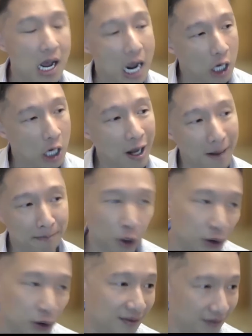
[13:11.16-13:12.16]
you have
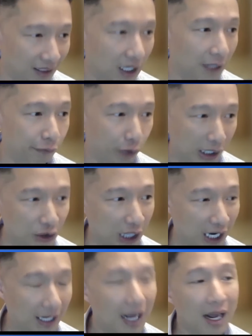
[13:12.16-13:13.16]
Putin of
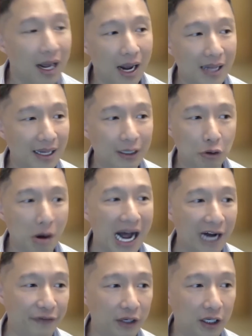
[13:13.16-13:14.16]
Russia, and then you
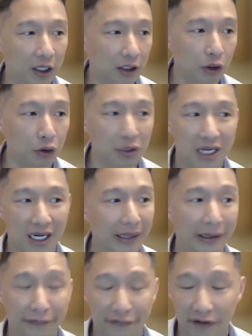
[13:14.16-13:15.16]
have
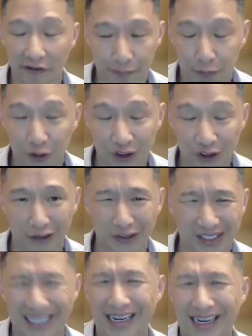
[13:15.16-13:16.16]
Lula of Brazil
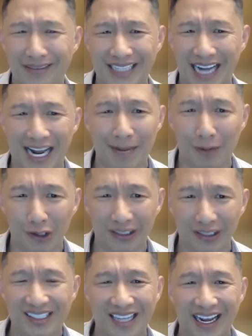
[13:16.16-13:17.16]
sitting on the table
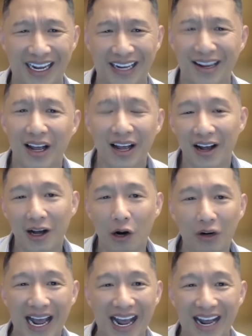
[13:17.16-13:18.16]
and say,
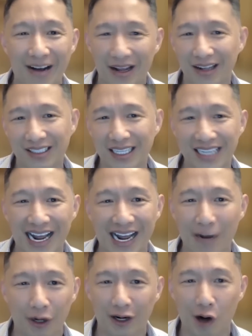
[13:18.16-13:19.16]
okay, today
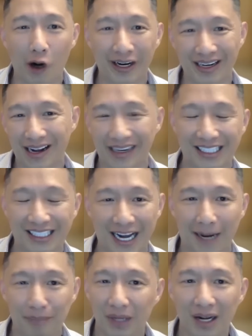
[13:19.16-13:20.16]
we're all gonna
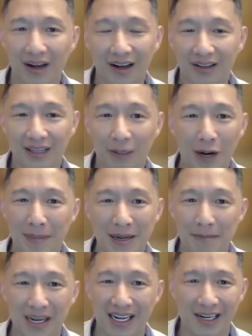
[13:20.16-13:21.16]
accept the
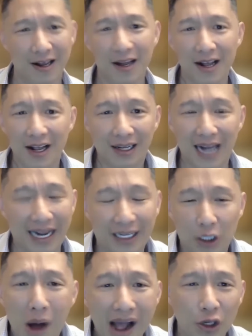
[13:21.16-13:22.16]
renminbi. Like
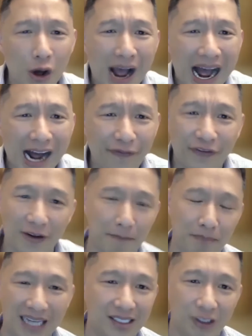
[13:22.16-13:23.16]
you have
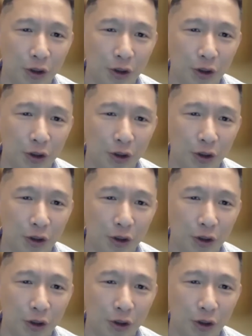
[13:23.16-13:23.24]
these